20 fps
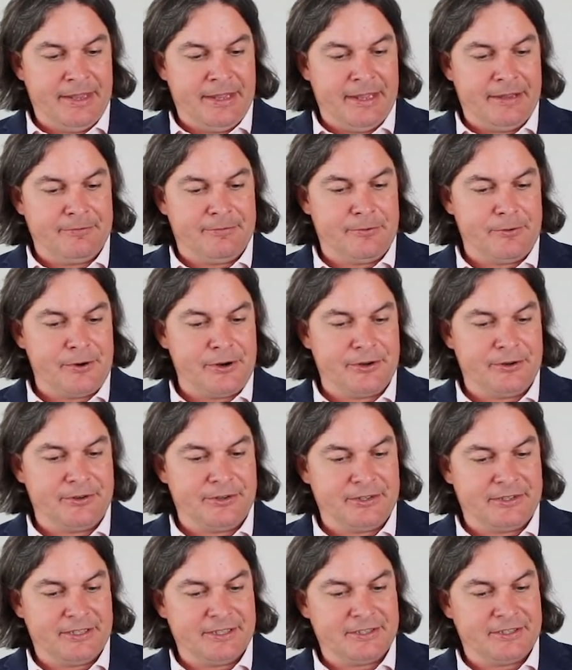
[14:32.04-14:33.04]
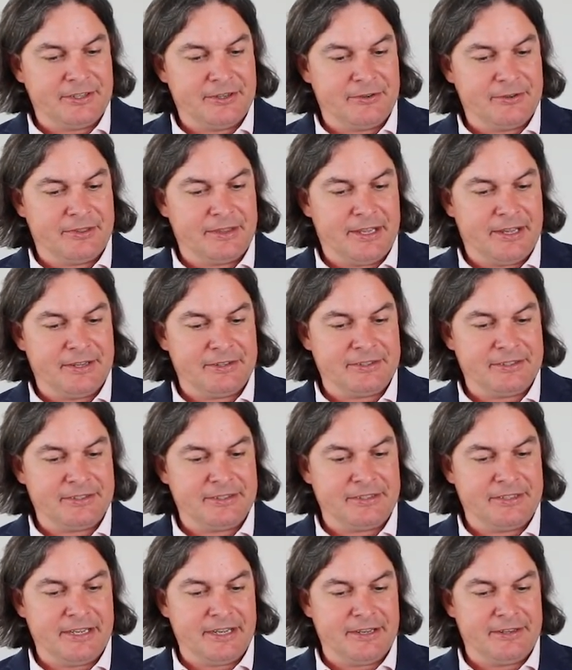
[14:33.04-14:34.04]
and 400 to 600,000
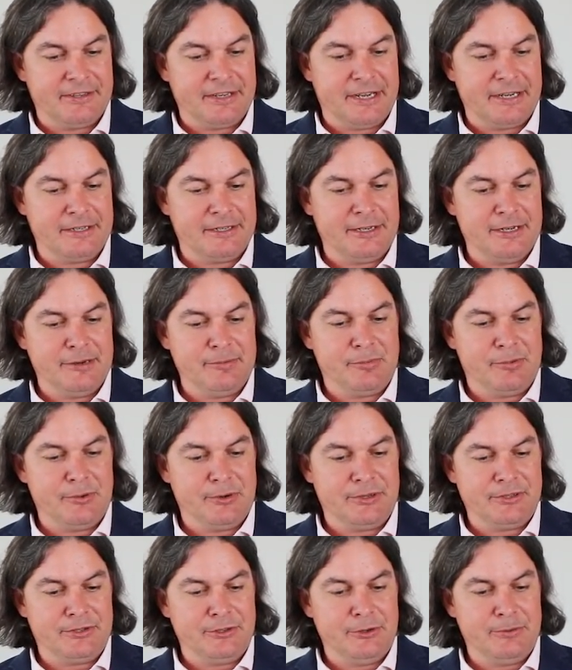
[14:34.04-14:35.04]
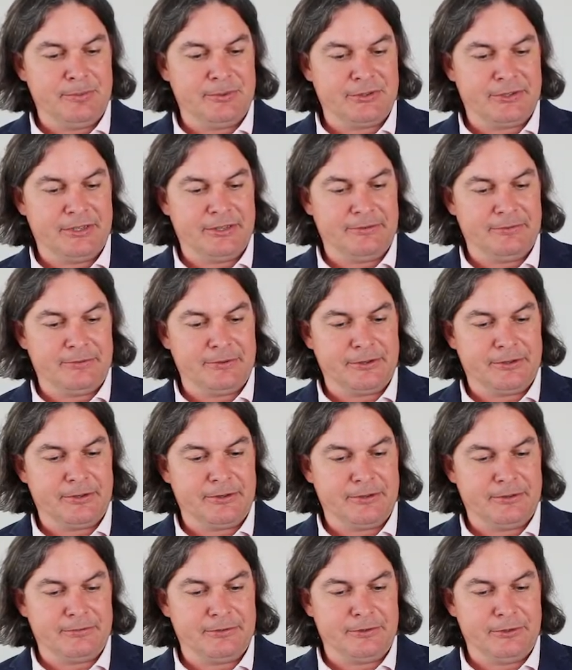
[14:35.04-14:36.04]
is down 19.2% for a total of